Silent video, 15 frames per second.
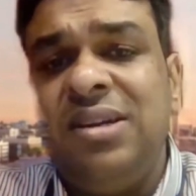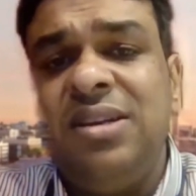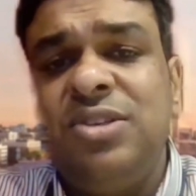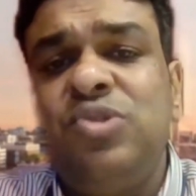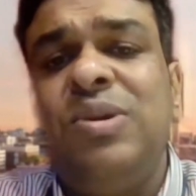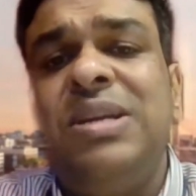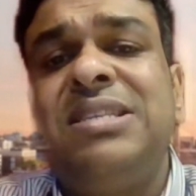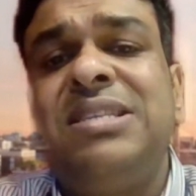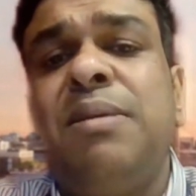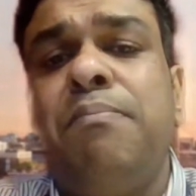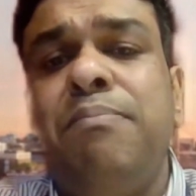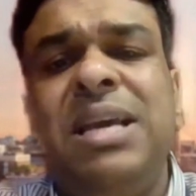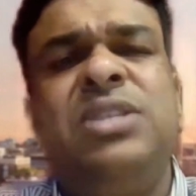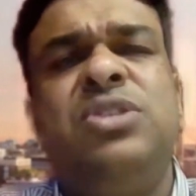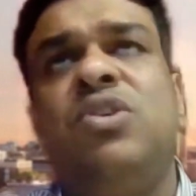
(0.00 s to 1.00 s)
So it's a
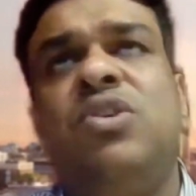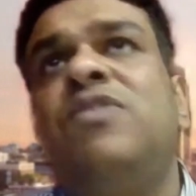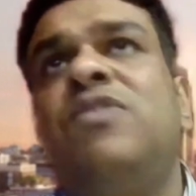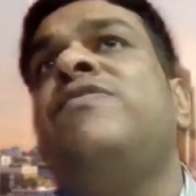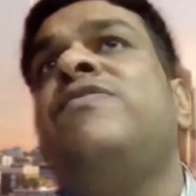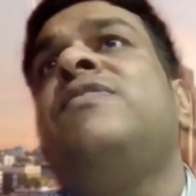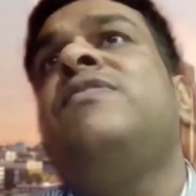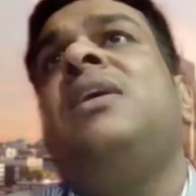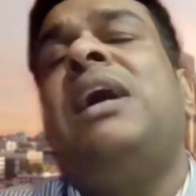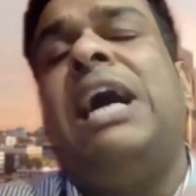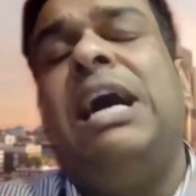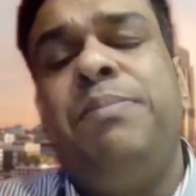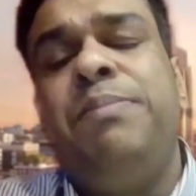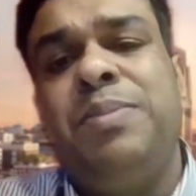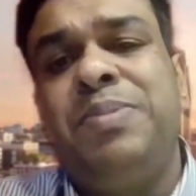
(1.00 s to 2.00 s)
mix of
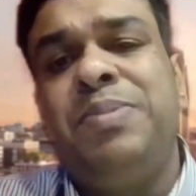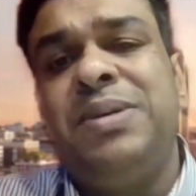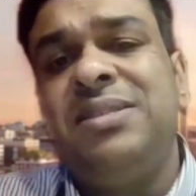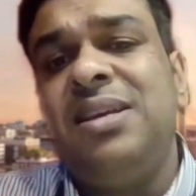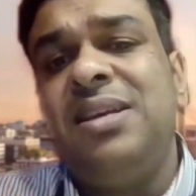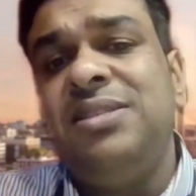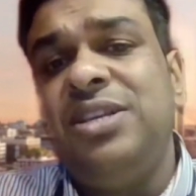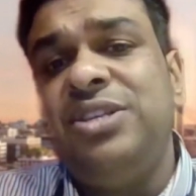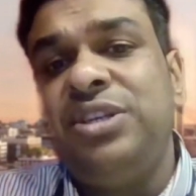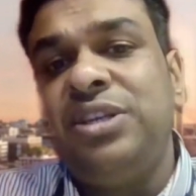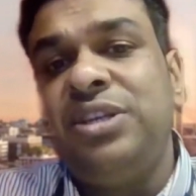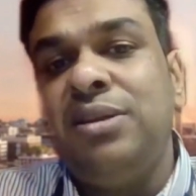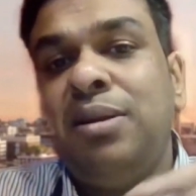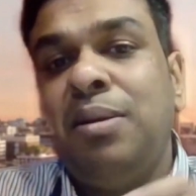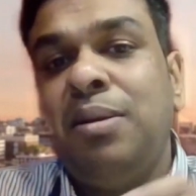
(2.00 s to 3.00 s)
hyper
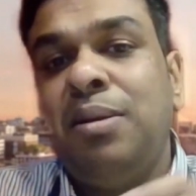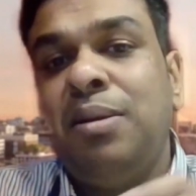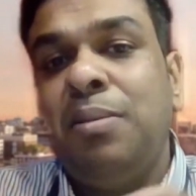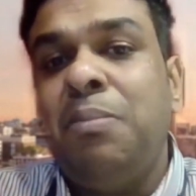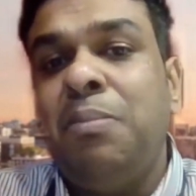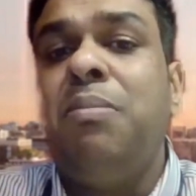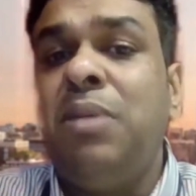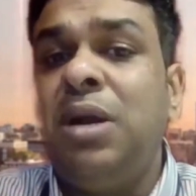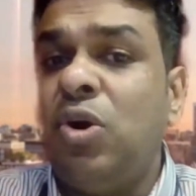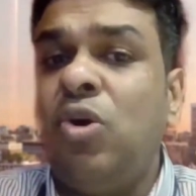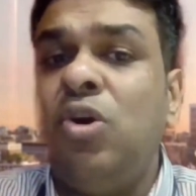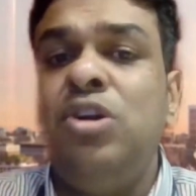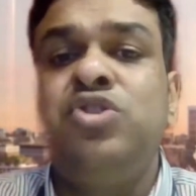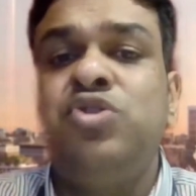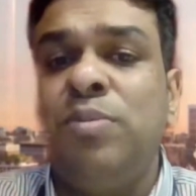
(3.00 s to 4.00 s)
personalization but
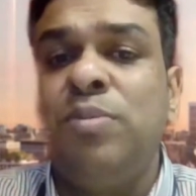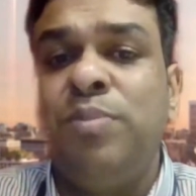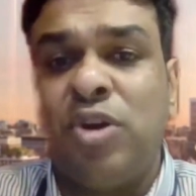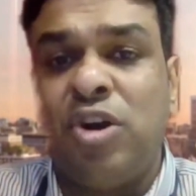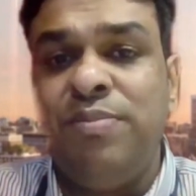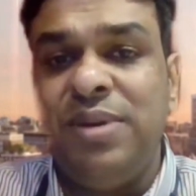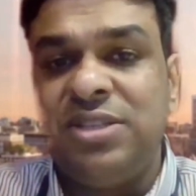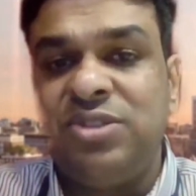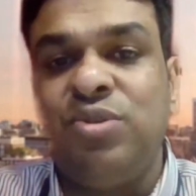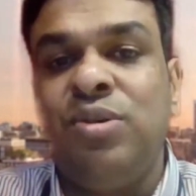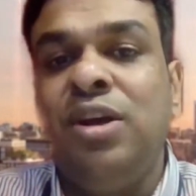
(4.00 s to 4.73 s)
also broad-based. So